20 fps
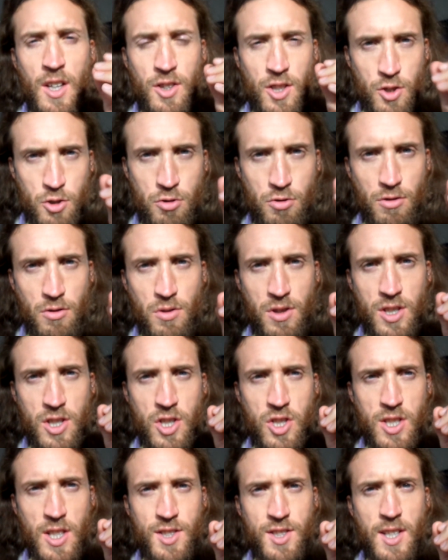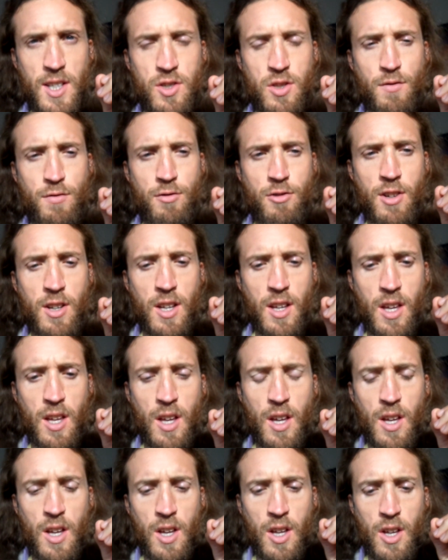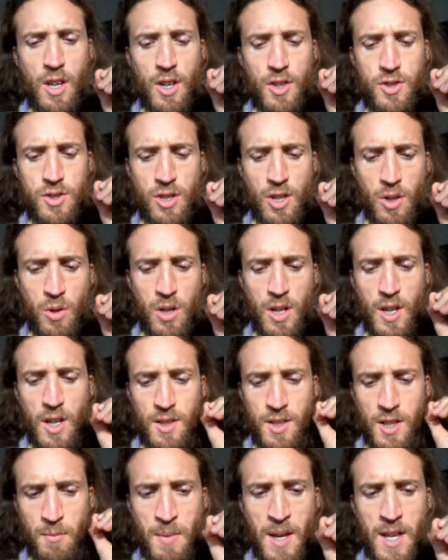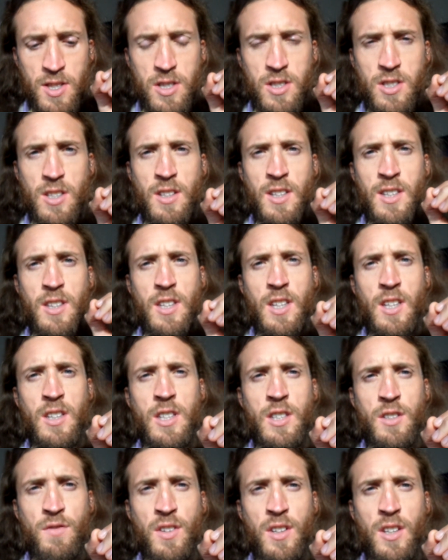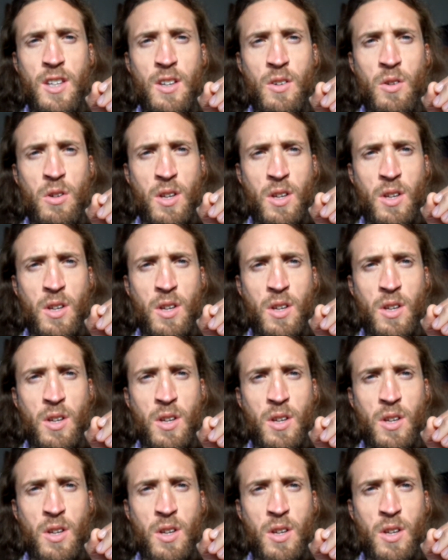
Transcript: The truth shall set you free. So the message in this video,